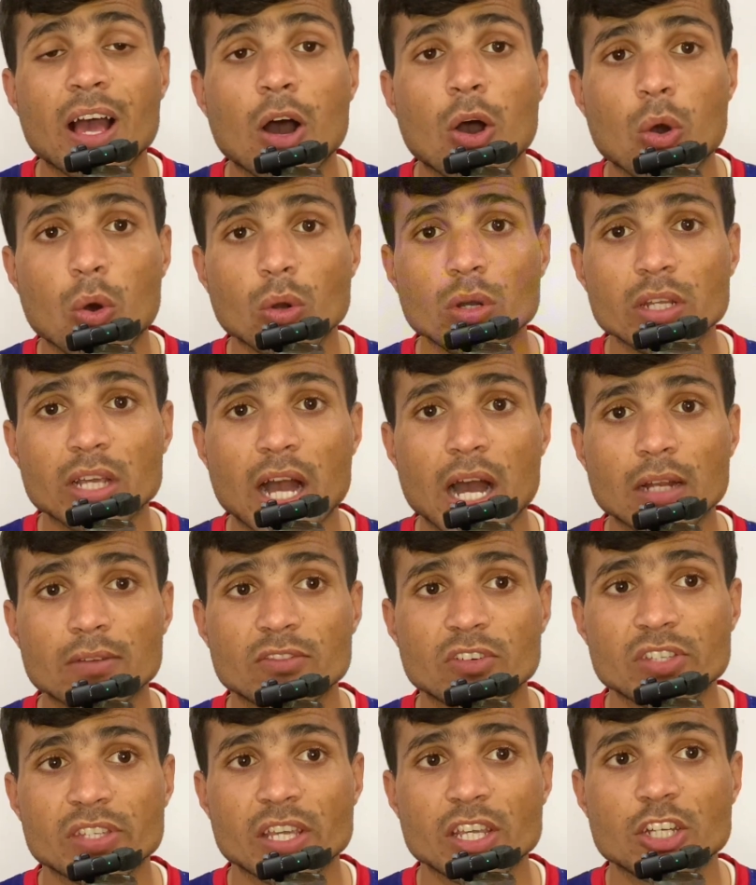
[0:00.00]
Hold
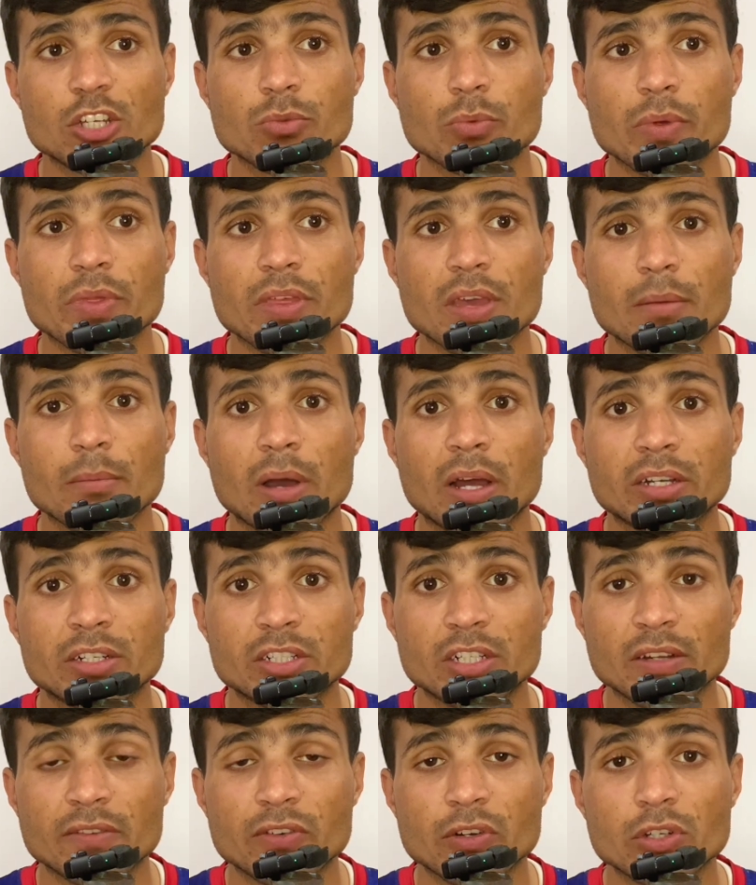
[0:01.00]
conversation with them on
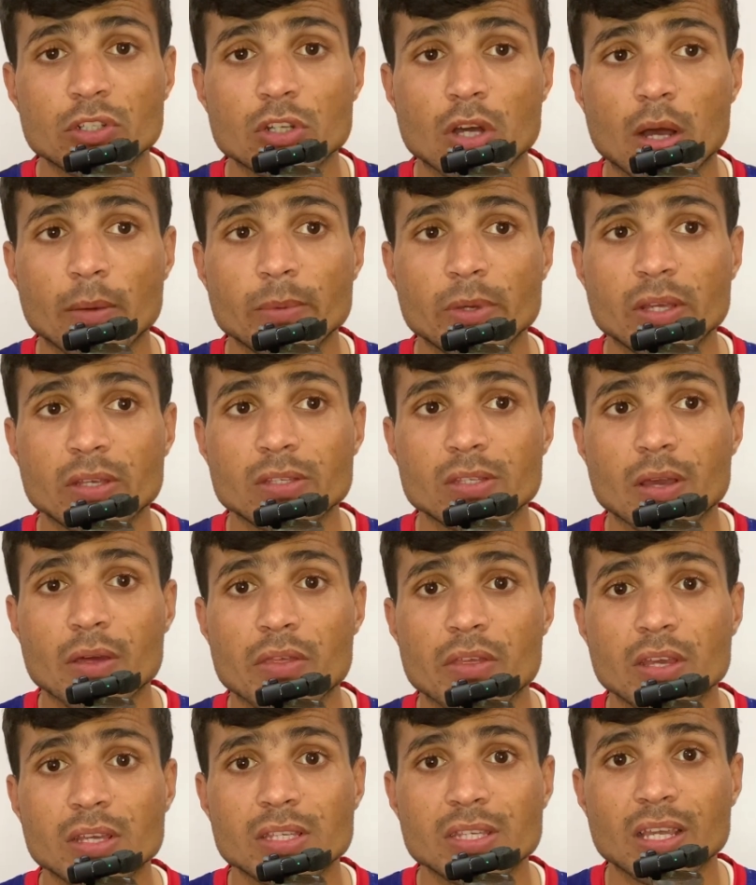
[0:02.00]
different topics.
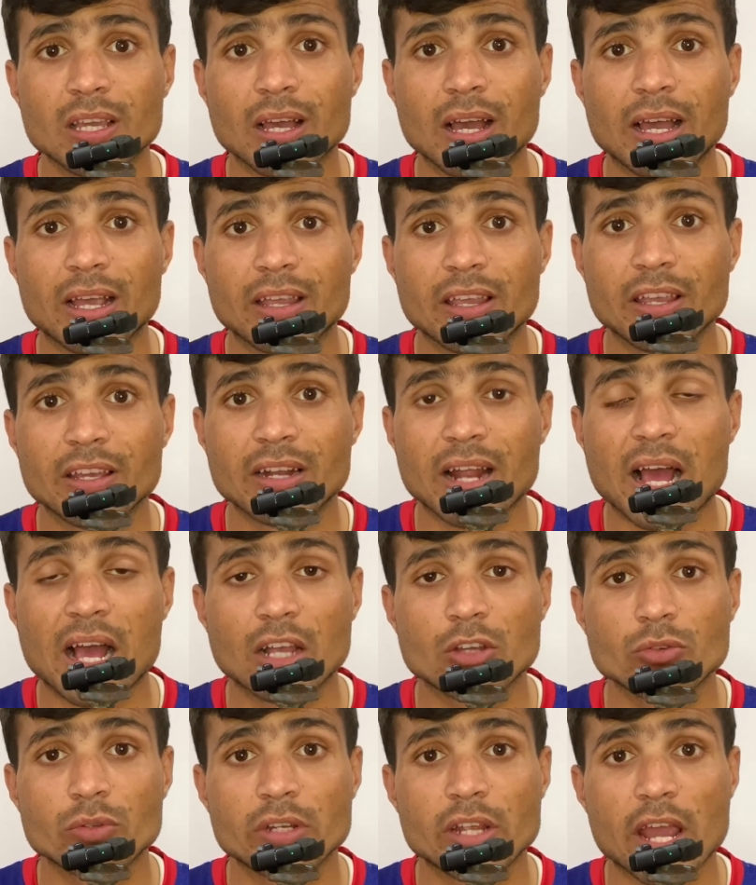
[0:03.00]
This can
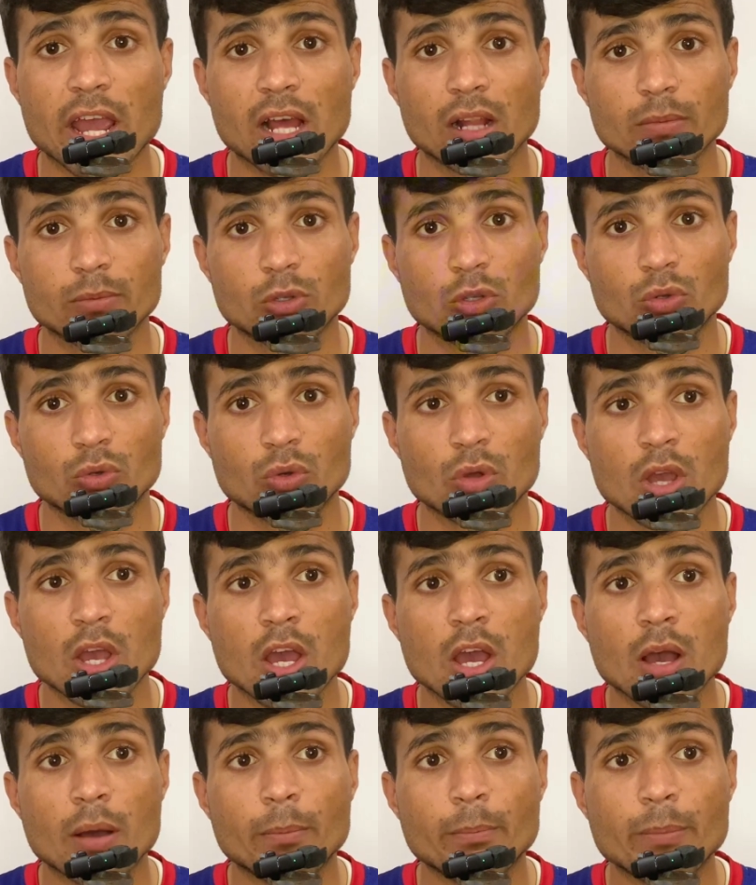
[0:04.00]
actually help you
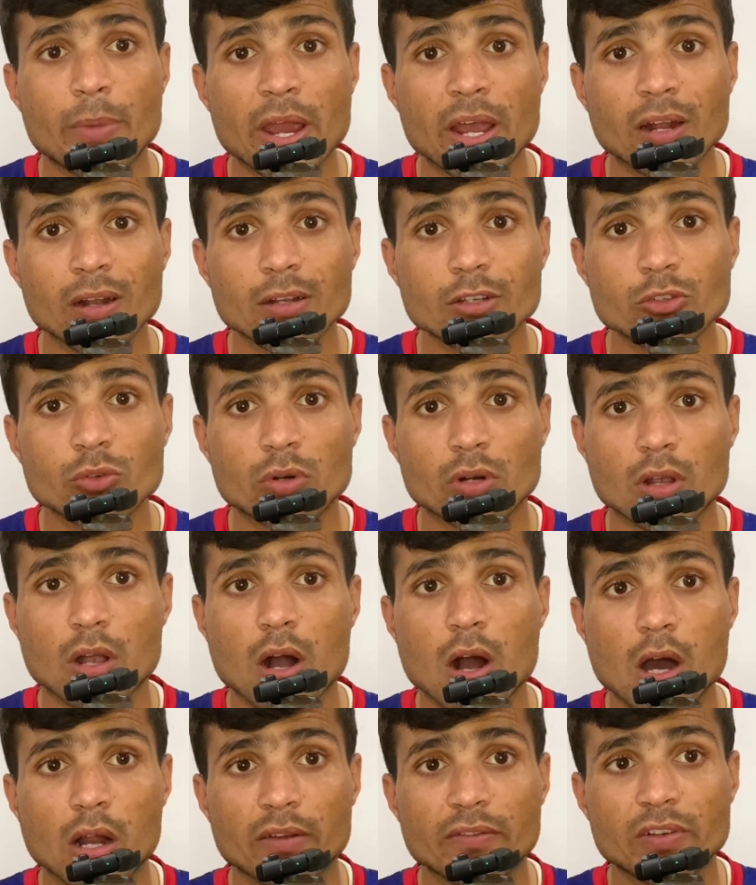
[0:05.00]
build your
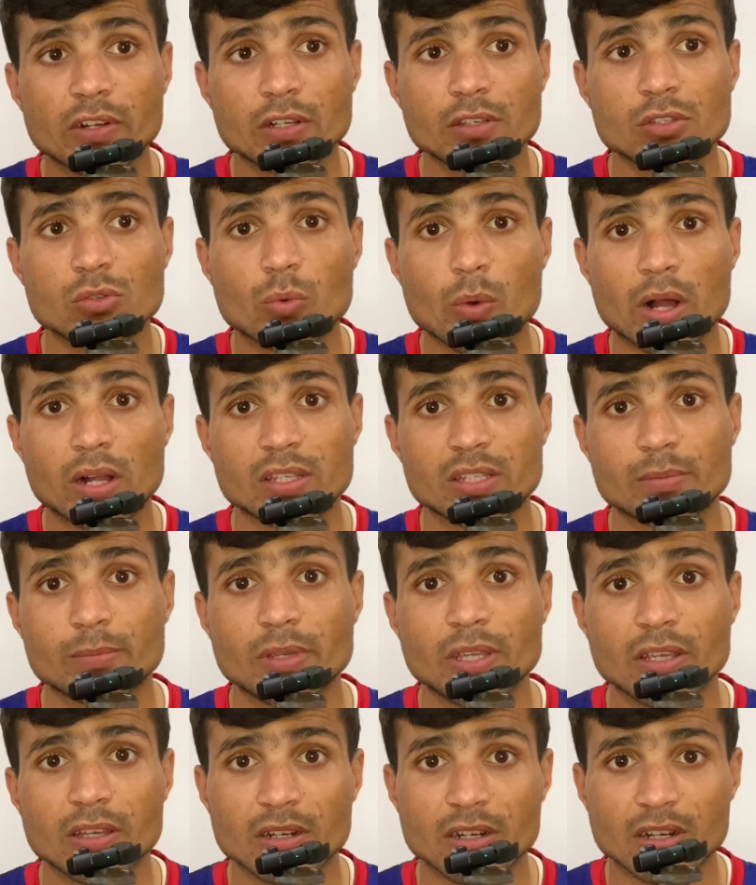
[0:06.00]
confidence while
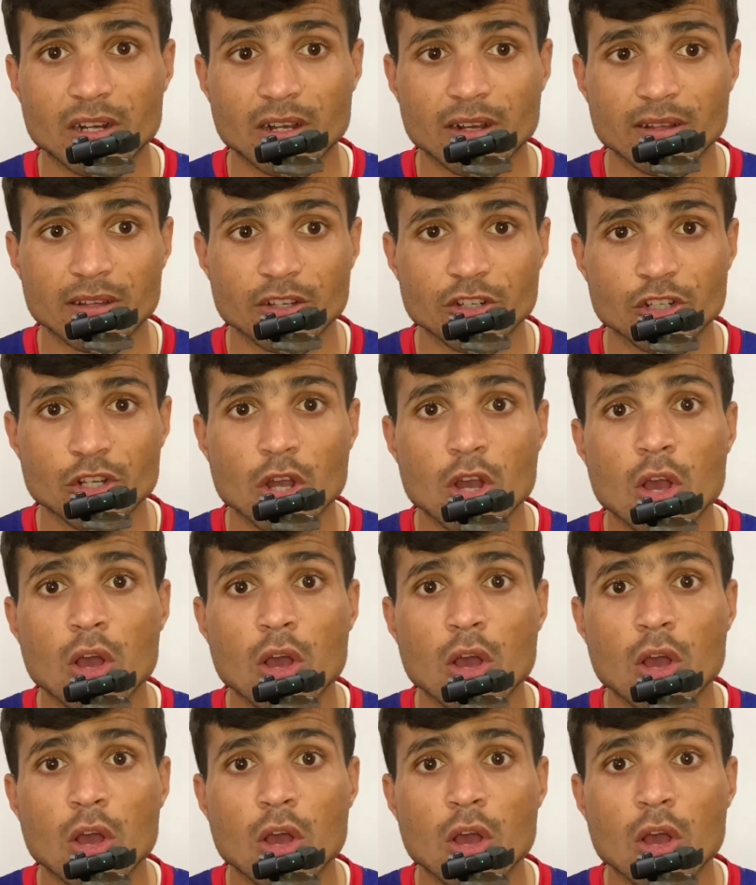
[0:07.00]
speaking in English.